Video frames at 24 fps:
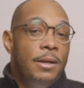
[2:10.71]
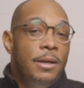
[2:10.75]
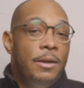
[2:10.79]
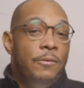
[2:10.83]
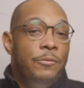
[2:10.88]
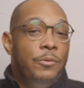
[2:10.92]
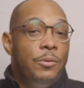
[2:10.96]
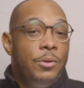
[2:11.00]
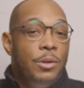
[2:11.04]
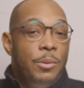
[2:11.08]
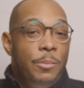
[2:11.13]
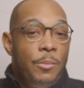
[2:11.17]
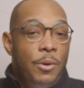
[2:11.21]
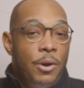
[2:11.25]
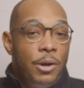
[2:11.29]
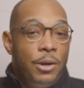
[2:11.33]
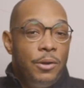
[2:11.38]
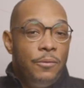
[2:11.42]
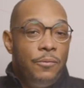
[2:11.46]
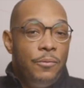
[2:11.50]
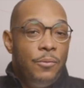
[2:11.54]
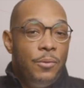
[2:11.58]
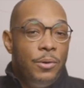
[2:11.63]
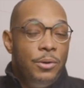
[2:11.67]
If you're in the
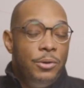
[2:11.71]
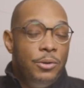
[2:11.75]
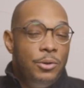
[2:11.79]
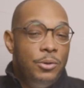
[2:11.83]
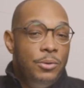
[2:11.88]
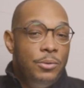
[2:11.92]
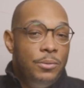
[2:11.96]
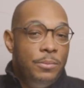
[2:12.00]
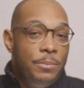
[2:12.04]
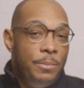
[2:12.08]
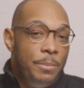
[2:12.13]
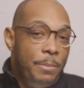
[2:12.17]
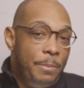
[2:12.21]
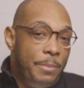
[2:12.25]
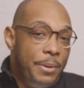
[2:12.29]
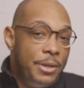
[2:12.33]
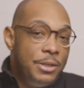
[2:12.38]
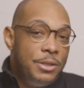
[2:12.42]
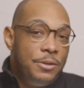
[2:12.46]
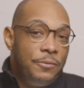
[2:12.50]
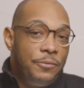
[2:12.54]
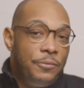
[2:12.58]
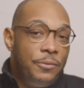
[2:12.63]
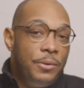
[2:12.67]
market for a new
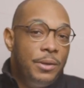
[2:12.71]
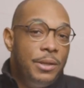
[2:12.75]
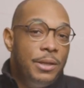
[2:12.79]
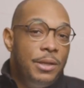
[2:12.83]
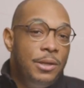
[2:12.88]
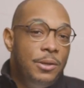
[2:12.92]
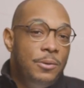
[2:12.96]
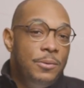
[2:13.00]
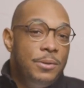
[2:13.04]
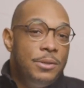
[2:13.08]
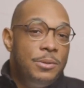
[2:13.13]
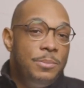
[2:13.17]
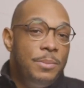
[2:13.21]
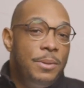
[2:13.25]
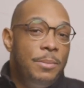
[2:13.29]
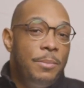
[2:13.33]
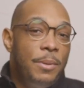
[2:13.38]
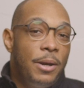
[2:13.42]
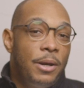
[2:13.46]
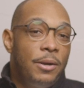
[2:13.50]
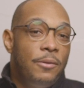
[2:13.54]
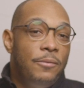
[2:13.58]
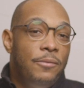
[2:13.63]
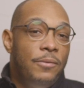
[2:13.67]
budget-friendly USB
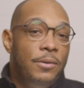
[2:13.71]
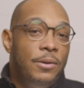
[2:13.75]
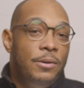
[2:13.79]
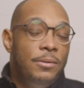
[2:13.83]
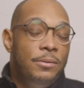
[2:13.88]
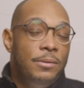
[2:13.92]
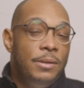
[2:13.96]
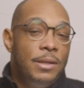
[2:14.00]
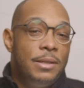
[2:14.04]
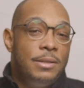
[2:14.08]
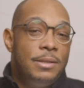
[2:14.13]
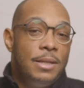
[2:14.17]
microphone that